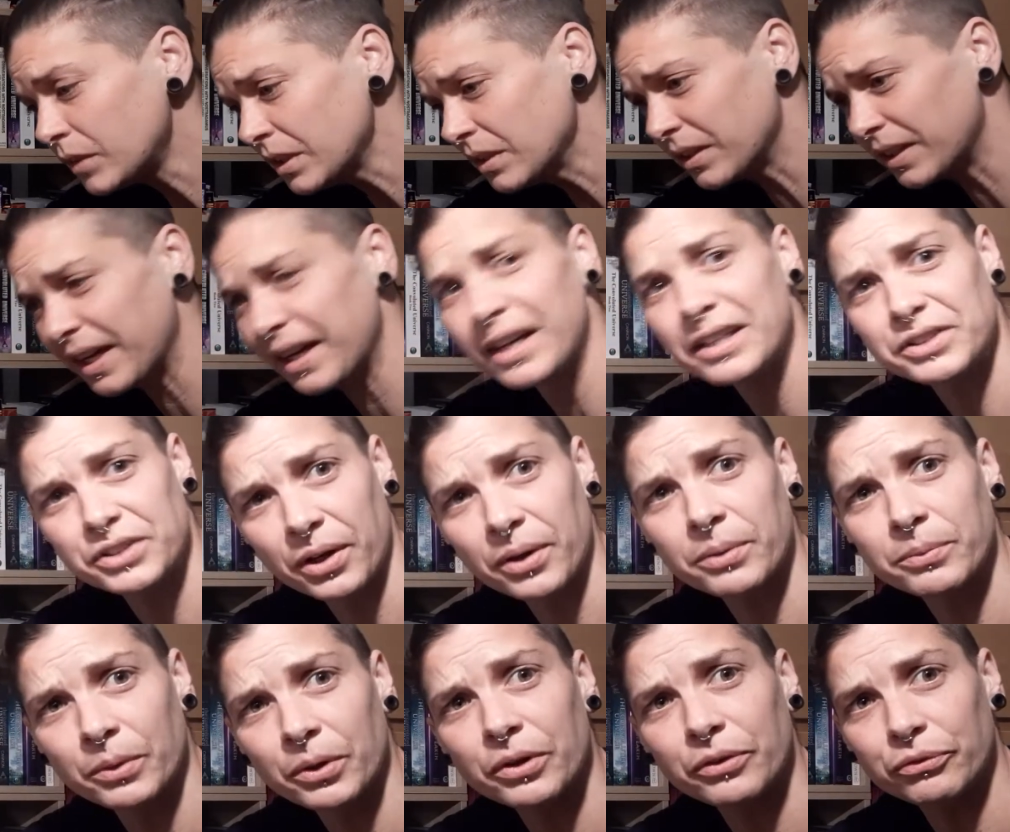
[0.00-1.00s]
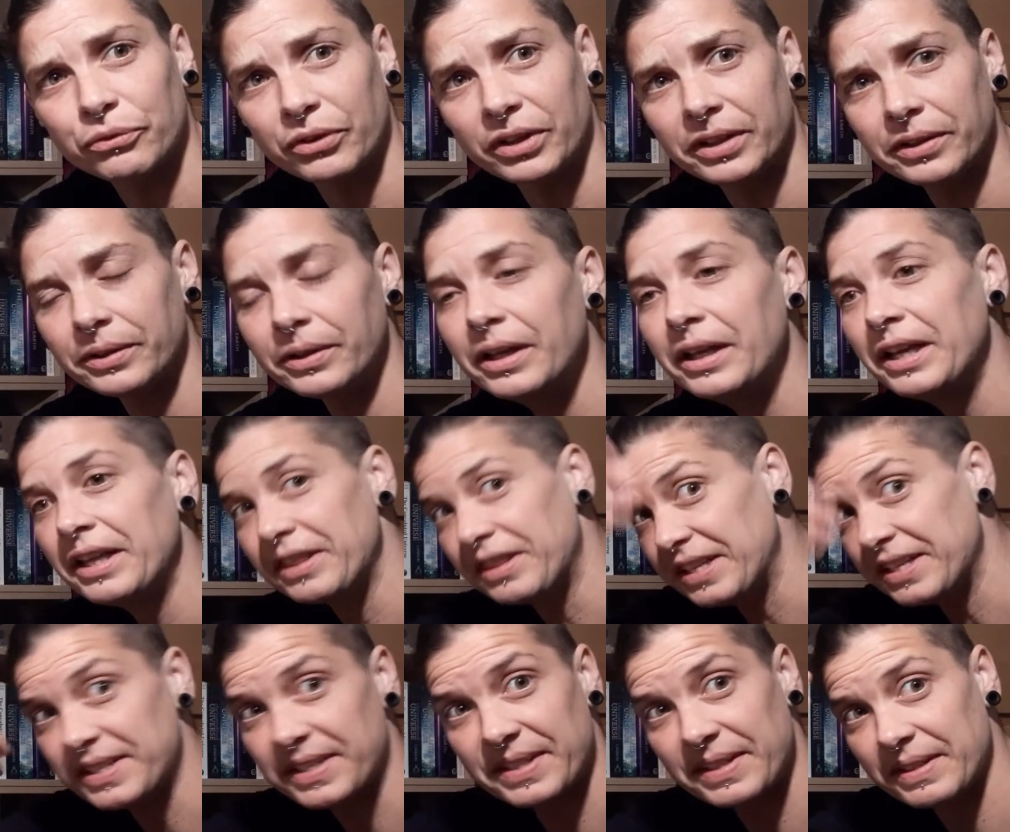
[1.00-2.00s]
Okay, I don't want to feel
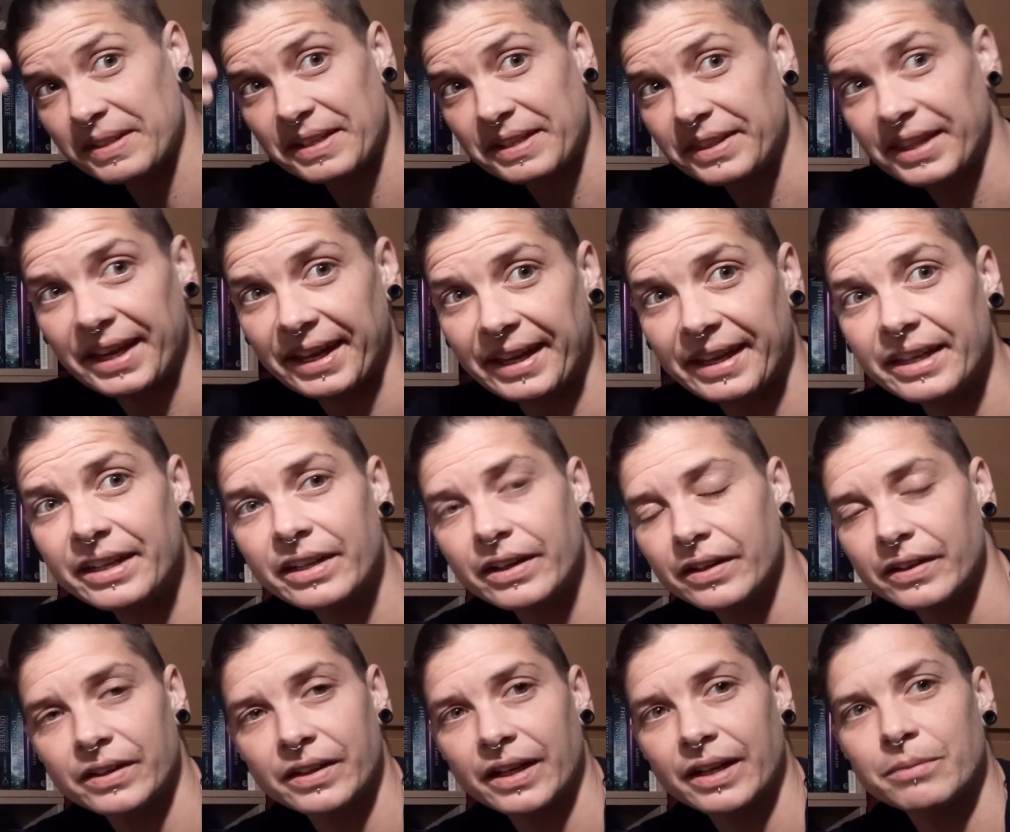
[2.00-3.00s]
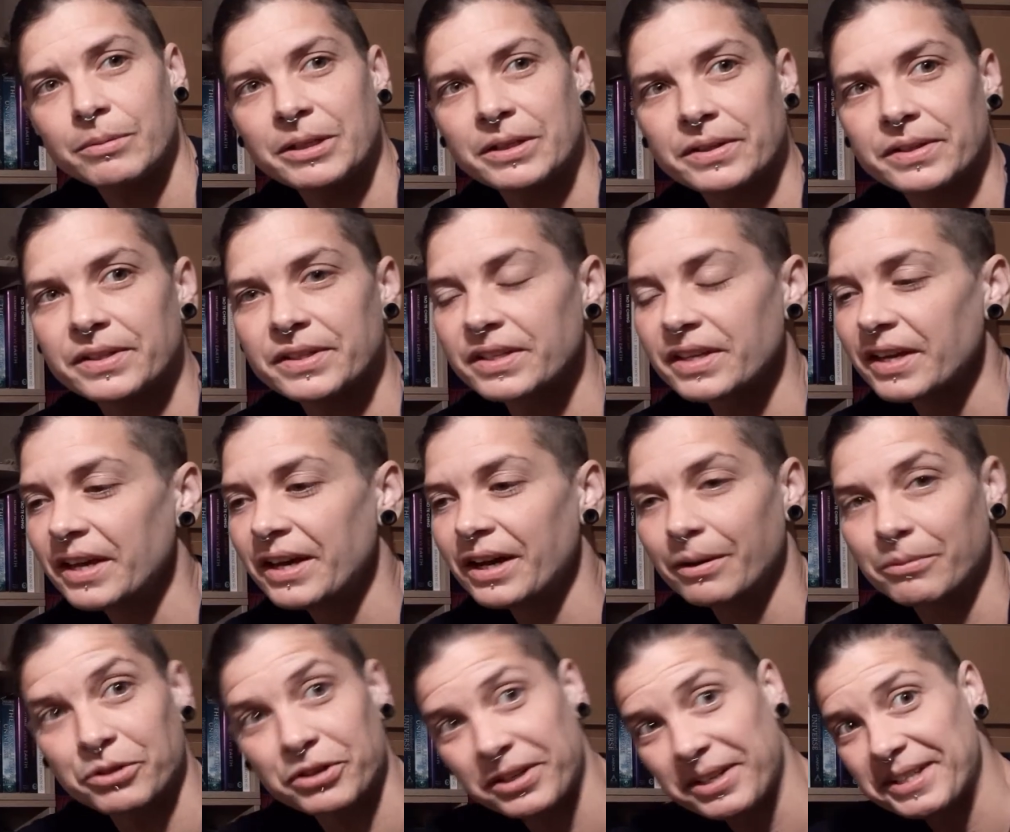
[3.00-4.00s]
this in the head, okay, because
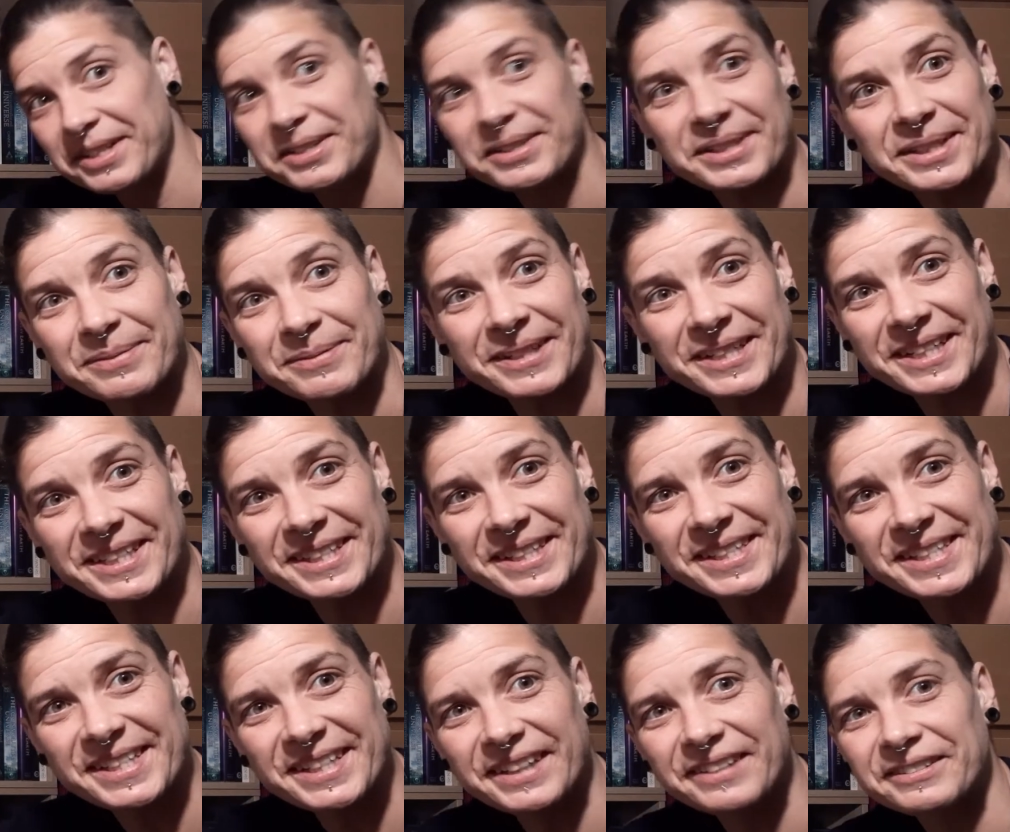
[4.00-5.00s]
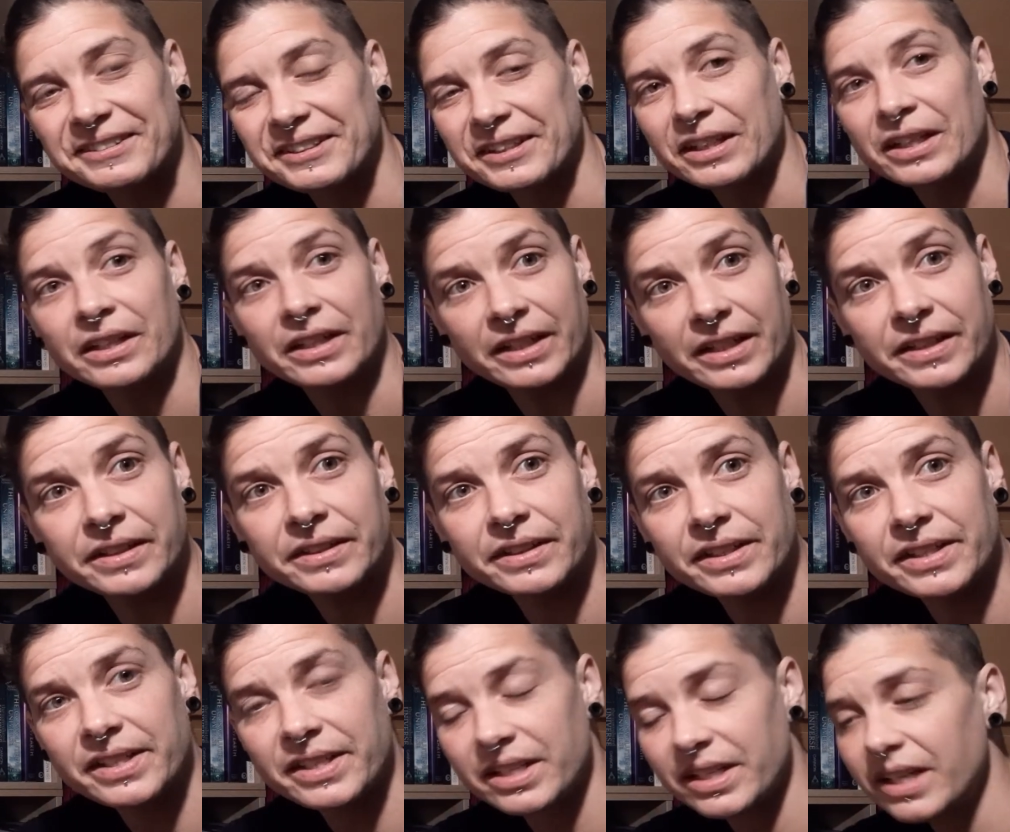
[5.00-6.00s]
I'm trying to eliminate this stuff, all right, and heal
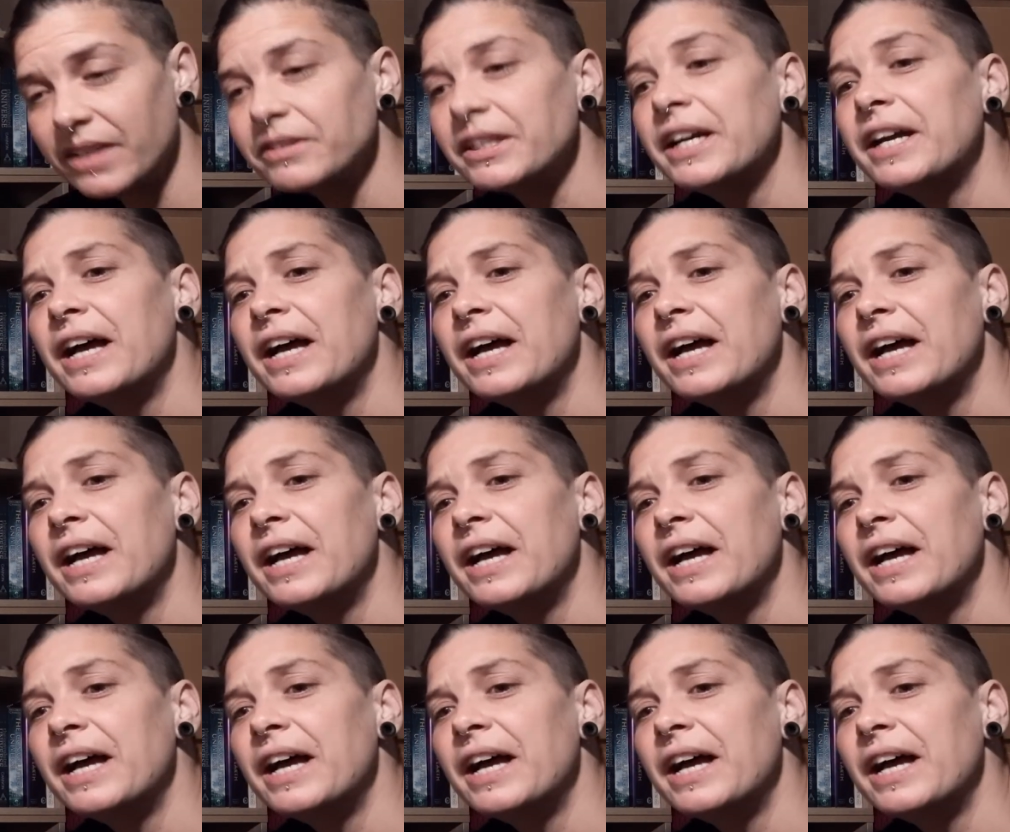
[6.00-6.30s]
this stuff.